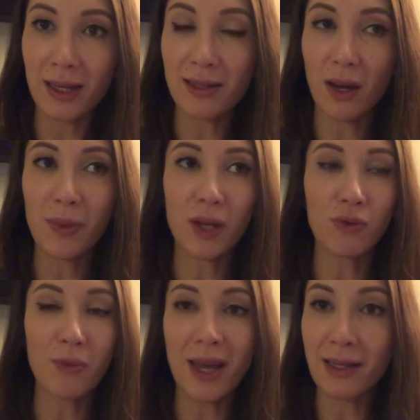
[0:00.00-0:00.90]
He's not being
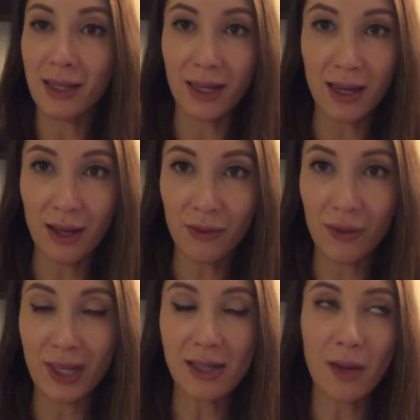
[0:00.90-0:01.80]
romantic enough,
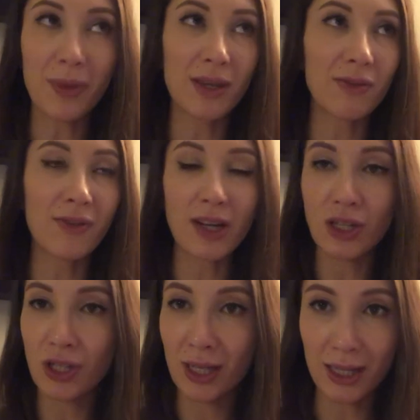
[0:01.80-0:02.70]
he's not being
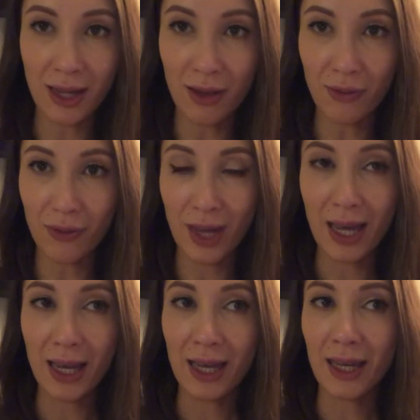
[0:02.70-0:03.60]
affectionate enough,
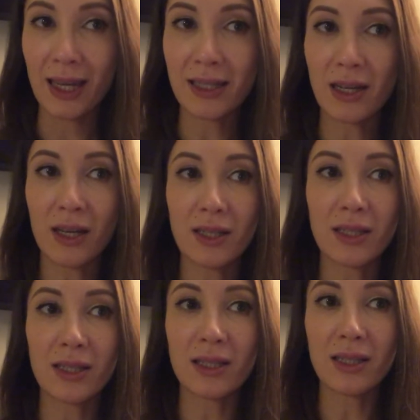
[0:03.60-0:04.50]
he's
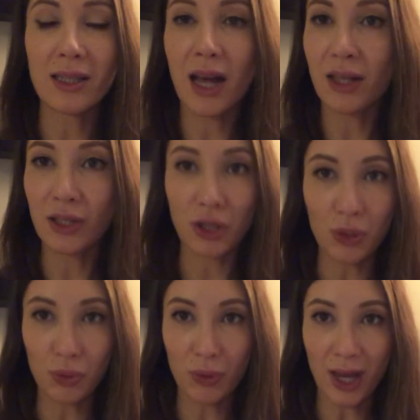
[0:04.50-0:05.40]
not telling
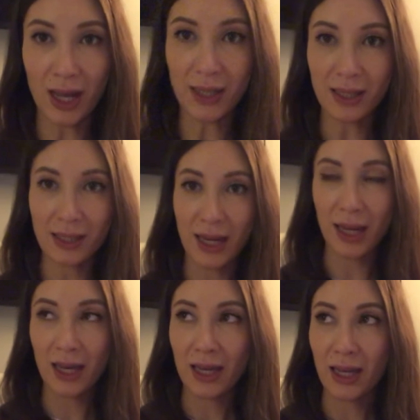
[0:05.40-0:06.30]
you that
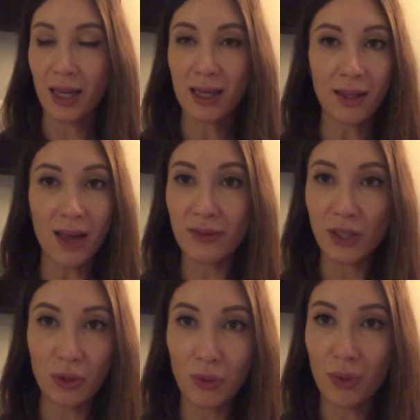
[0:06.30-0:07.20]
he
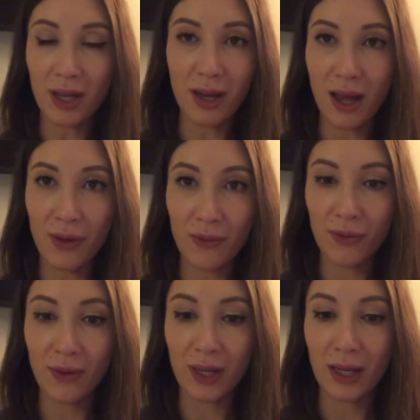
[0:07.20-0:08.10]
loves you
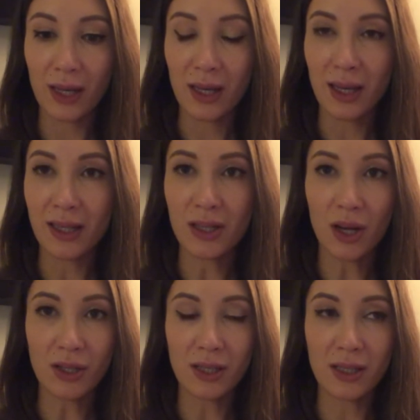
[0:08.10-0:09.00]
enough, he's
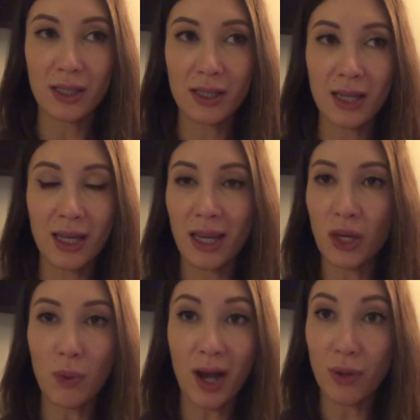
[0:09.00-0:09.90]
not taking
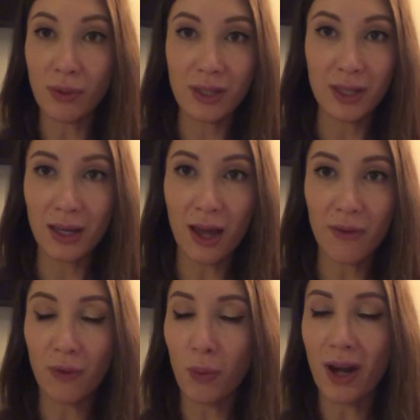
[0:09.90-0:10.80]
you out
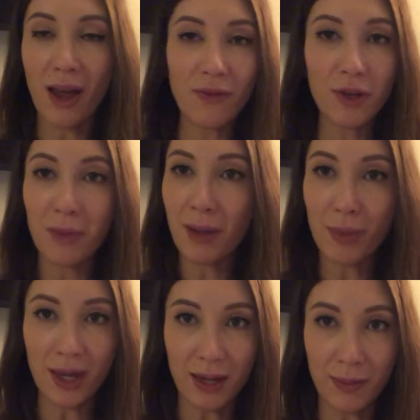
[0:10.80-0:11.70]
enough, whatever it may
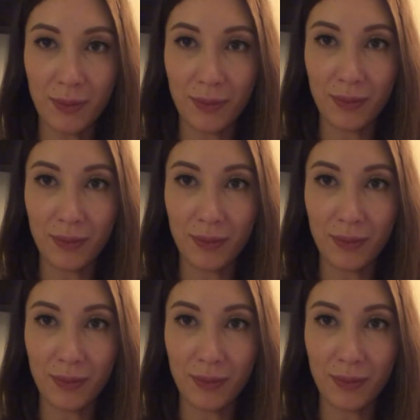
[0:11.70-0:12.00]
be.